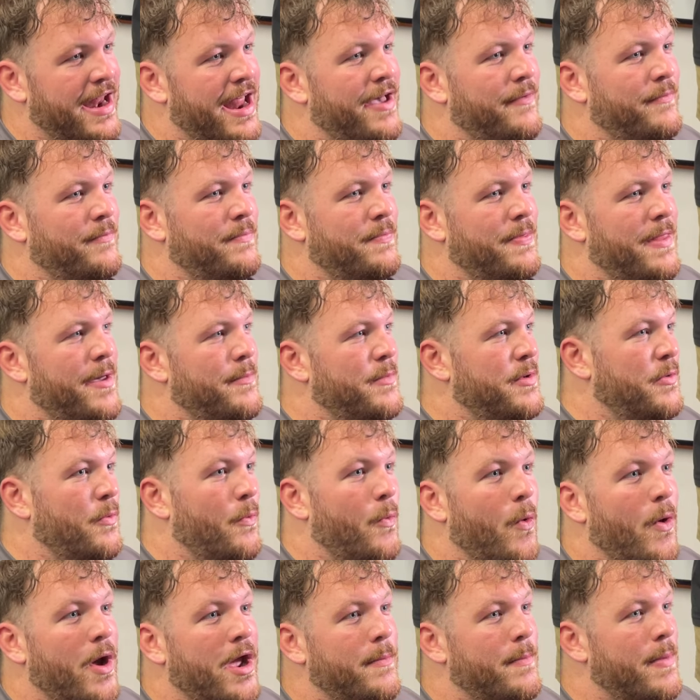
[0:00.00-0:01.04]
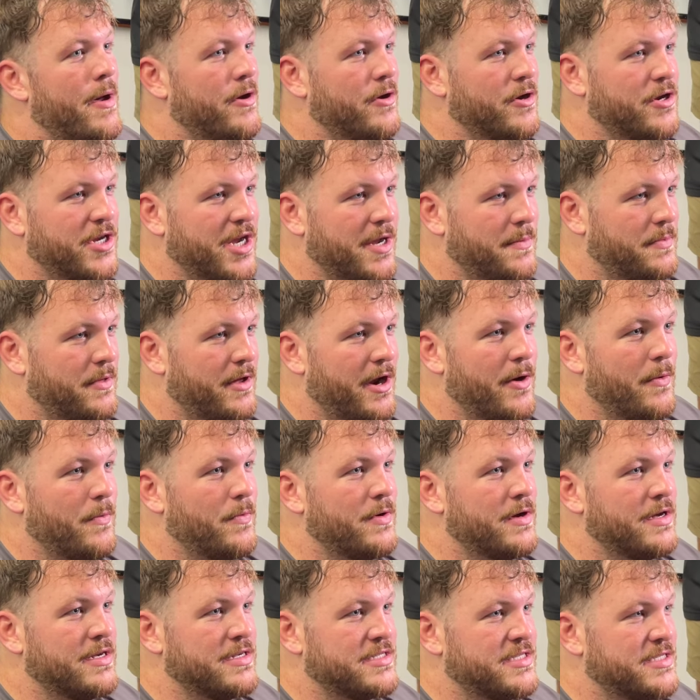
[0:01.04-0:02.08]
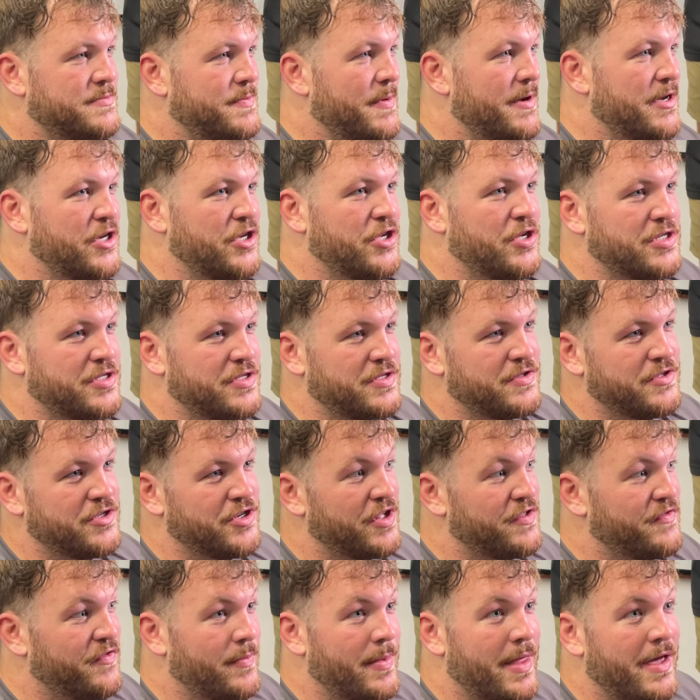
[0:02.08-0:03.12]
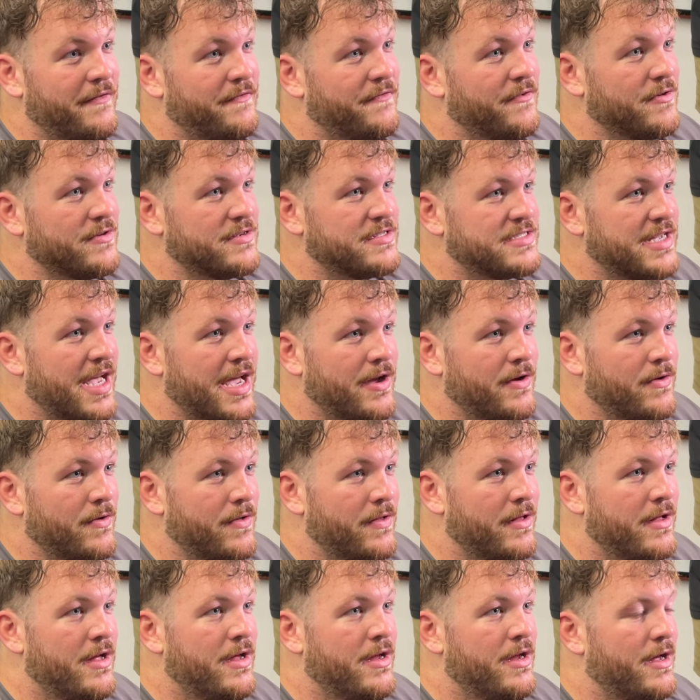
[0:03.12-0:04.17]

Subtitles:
I'm in way better shape than I was, especially just from that first cycle.